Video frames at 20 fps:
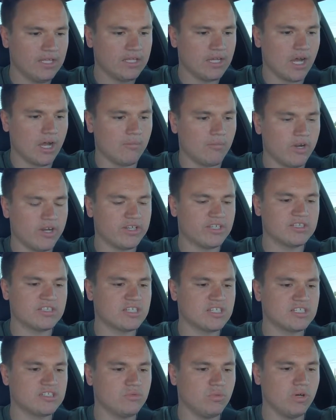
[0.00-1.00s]
I'm running
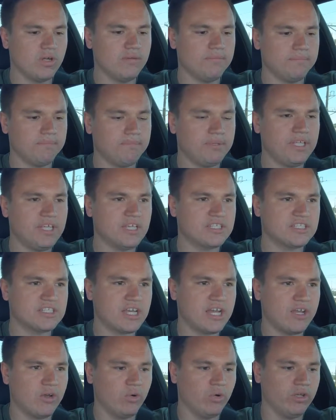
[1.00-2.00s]
61
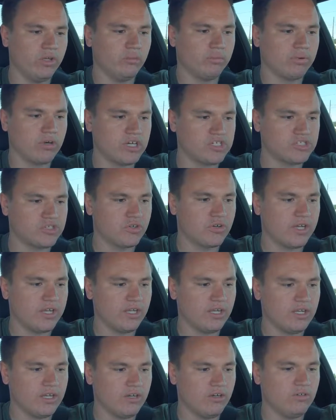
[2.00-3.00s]
psi oil pressure right
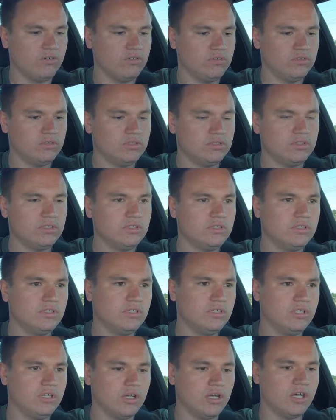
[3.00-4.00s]
now.
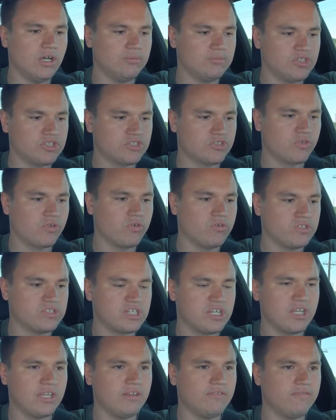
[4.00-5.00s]
I'm just
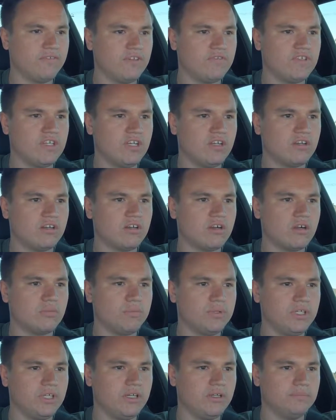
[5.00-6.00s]
cruising at 1500
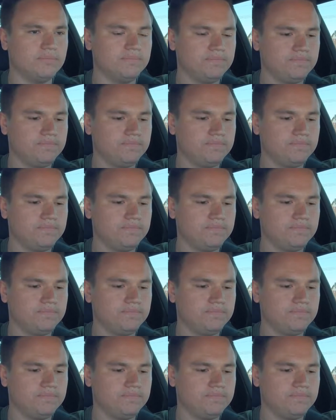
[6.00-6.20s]
RPM.